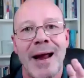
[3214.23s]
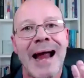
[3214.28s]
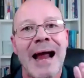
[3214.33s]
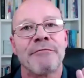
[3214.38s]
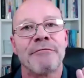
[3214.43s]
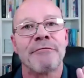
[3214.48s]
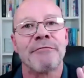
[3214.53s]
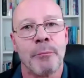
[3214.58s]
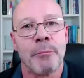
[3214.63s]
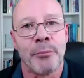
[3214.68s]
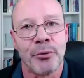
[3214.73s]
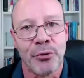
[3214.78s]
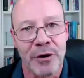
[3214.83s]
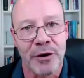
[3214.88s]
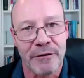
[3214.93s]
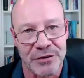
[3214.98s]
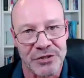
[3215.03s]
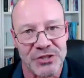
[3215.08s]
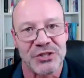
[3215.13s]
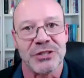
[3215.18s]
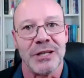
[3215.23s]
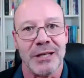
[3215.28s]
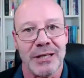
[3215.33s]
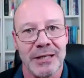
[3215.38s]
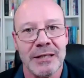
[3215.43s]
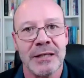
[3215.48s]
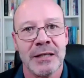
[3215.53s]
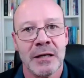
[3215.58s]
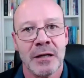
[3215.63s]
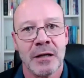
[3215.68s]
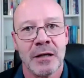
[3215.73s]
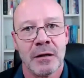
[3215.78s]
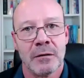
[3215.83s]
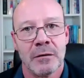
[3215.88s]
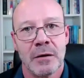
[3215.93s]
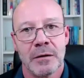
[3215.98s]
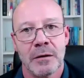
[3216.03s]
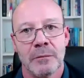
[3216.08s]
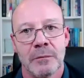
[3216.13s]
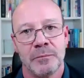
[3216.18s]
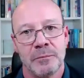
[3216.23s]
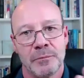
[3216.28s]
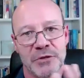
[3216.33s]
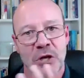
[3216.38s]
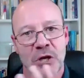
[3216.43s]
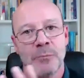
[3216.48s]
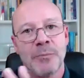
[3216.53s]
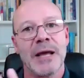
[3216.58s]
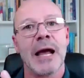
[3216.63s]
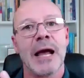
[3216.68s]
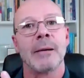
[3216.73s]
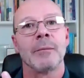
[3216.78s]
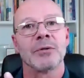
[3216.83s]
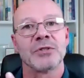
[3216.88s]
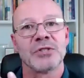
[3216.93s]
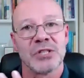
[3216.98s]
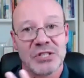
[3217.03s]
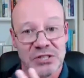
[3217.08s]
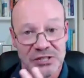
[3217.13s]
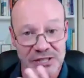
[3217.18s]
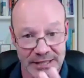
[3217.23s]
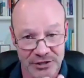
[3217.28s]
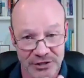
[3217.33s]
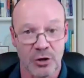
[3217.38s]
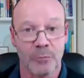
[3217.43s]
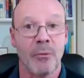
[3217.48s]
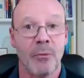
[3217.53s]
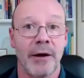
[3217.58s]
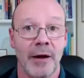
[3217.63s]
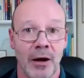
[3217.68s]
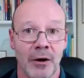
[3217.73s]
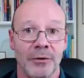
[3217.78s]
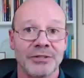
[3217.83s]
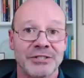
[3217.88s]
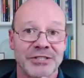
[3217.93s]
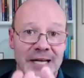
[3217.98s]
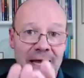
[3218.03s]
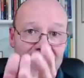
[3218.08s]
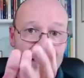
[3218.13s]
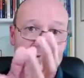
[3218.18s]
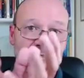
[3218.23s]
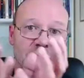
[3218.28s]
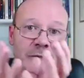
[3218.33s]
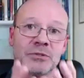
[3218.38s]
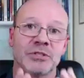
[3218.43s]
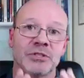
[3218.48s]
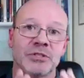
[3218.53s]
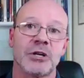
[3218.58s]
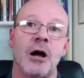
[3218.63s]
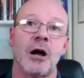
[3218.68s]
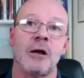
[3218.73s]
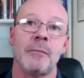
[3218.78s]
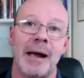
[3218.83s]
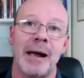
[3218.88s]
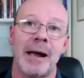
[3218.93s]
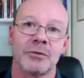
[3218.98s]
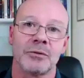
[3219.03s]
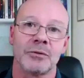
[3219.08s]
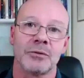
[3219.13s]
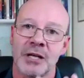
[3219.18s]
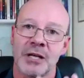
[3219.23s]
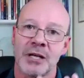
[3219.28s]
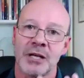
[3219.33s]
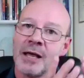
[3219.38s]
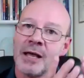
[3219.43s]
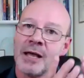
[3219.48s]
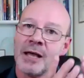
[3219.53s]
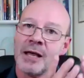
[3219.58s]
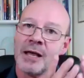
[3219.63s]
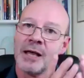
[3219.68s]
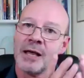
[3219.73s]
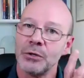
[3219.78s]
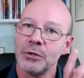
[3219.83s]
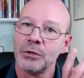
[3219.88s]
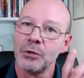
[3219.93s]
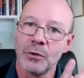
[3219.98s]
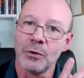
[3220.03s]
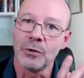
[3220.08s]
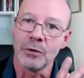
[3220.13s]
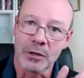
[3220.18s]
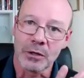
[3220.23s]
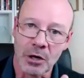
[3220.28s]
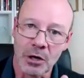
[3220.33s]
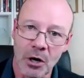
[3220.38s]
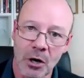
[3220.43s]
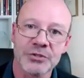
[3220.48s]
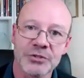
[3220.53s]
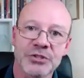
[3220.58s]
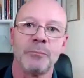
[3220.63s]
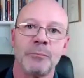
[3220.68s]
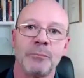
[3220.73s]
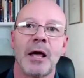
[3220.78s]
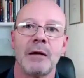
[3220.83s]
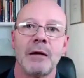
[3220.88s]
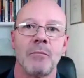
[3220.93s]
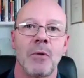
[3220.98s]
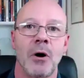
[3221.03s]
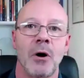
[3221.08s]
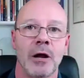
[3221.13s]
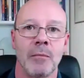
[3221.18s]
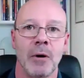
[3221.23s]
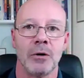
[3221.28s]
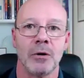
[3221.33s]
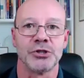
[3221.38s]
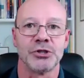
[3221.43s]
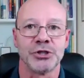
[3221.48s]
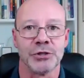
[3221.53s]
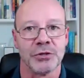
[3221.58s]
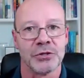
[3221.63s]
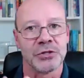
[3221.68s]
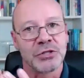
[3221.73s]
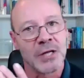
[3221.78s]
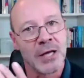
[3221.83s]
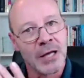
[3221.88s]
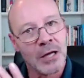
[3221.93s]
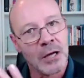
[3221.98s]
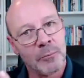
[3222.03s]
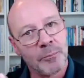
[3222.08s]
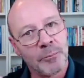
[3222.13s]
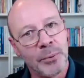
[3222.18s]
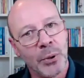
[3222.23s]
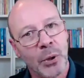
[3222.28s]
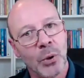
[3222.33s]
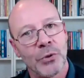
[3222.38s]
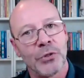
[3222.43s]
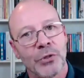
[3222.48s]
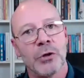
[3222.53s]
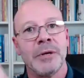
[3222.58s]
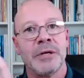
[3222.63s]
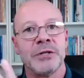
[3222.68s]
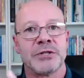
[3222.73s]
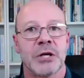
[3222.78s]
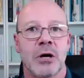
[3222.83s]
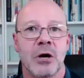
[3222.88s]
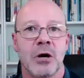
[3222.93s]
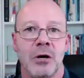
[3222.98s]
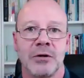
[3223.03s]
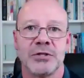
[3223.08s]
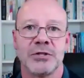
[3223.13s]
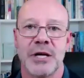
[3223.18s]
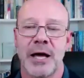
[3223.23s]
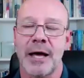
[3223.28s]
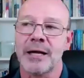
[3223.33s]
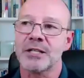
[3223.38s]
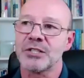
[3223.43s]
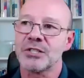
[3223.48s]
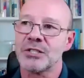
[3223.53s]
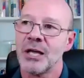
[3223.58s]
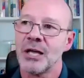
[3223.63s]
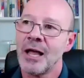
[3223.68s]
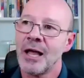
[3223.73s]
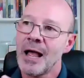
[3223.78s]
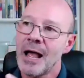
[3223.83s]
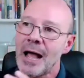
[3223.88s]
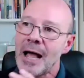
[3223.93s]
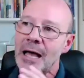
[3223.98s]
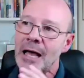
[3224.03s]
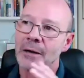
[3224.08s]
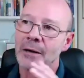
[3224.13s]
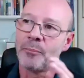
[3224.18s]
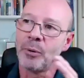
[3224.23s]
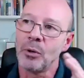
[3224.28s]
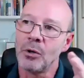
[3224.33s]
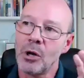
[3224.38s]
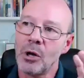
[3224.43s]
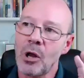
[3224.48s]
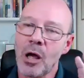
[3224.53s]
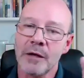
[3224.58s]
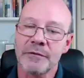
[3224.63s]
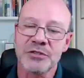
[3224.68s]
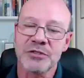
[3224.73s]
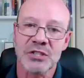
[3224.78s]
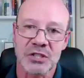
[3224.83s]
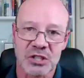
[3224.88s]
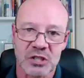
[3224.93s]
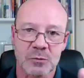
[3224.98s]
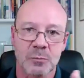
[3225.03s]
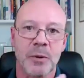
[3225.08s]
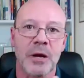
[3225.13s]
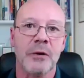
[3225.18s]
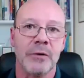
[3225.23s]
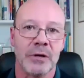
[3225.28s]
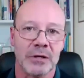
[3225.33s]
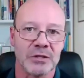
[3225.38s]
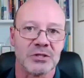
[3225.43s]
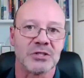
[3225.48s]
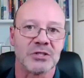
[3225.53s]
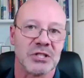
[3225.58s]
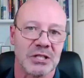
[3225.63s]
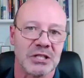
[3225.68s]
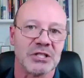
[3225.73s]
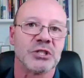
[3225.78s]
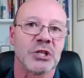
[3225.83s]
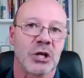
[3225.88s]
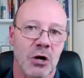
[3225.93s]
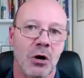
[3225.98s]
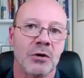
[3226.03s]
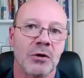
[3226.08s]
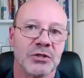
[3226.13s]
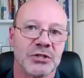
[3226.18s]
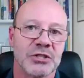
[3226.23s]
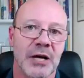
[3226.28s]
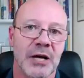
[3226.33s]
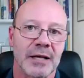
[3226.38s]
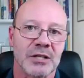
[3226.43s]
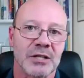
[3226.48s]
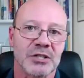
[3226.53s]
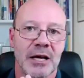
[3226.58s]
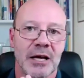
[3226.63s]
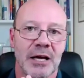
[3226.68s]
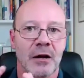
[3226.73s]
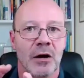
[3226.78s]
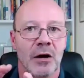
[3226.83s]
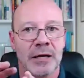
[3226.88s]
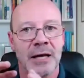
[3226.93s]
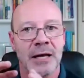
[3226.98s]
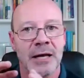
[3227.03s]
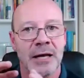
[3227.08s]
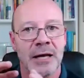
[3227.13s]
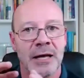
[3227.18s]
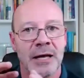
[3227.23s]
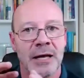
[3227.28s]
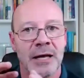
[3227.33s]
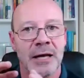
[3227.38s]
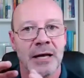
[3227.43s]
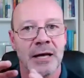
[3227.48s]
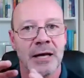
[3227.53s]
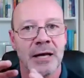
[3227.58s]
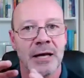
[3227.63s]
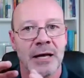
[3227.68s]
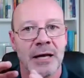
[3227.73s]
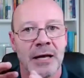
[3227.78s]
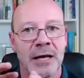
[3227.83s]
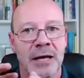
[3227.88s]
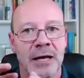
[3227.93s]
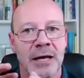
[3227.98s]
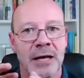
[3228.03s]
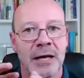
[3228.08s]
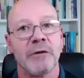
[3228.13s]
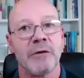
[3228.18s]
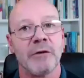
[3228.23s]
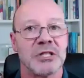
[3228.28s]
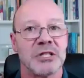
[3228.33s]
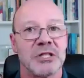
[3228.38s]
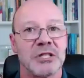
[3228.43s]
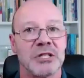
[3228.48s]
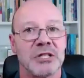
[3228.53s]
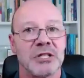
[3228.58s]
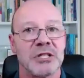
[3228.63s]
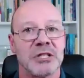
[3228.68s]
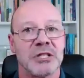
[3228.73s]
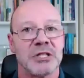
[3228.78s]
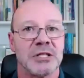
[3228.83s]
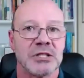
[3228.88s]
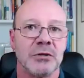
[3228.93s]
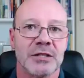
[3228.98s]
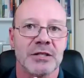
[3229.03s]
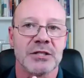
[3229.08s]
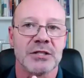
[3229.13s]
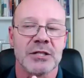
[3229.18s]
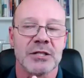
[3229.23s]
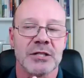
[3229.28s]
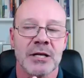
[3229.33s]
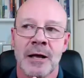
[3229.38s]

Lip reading: have the privacy to be able to sit on my own, take some time out to contemplate my emotions, put them into context, and put life's experiences into context? Have I got the privacy to do that?